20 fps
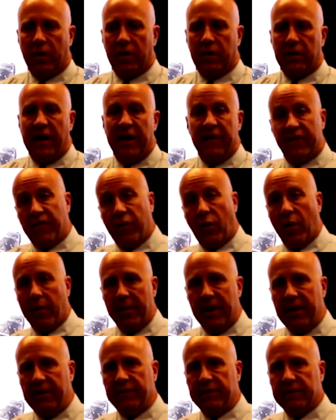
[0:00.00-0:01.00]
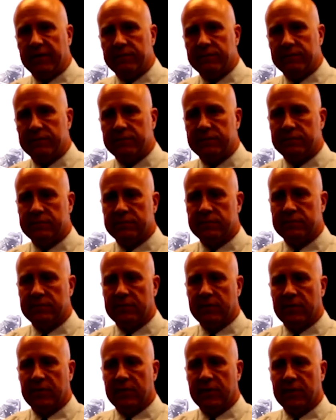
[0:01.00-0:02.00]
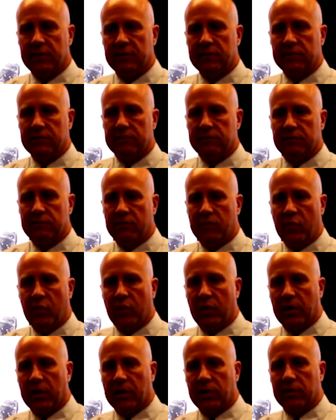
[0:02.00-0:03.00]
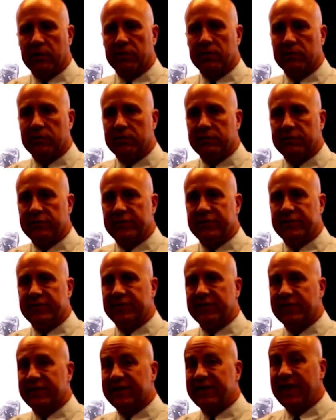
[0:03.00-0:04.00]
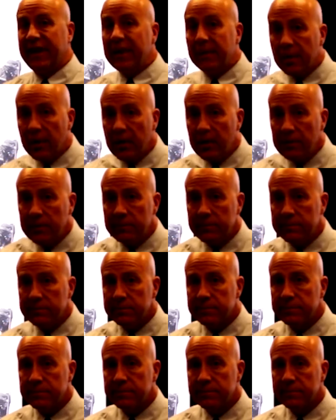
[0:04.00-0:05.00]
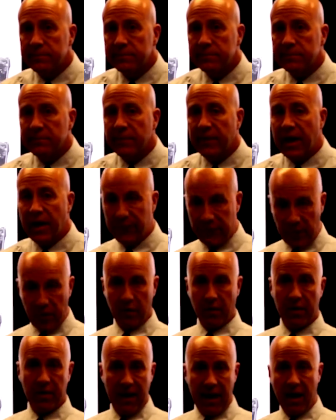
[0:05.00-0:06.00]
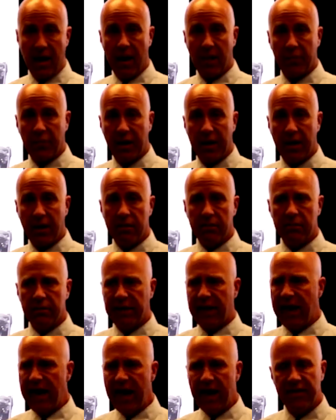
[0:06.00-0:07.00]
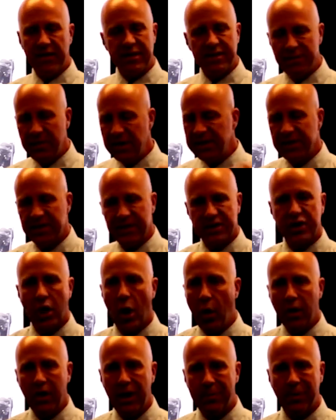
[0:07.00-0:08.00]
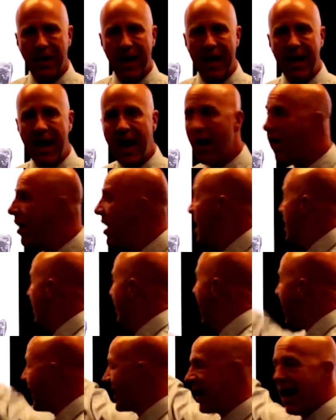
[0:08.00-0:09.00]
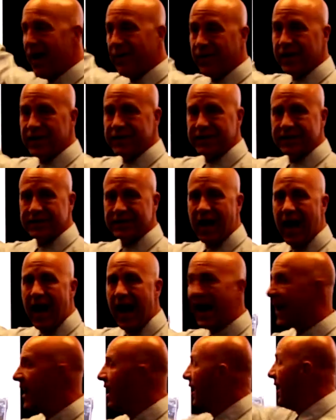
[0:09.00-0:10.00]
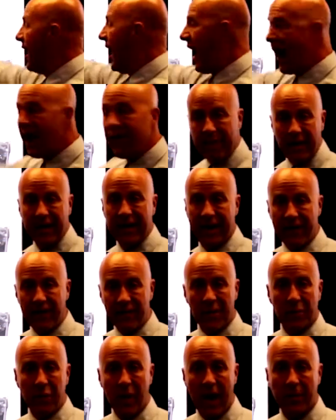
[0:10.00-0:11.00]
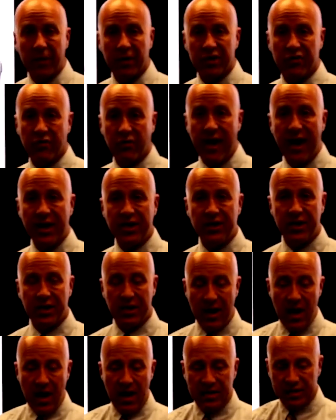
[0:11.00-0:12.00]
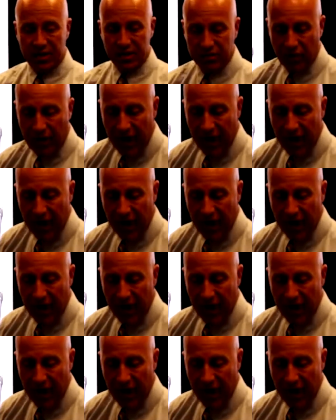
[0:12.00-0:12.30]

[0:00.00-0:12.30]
More informative? More succeedable? If you were that operator? Yeah, this mission is totally planned out. My confidence is high. I've been given the proper direction.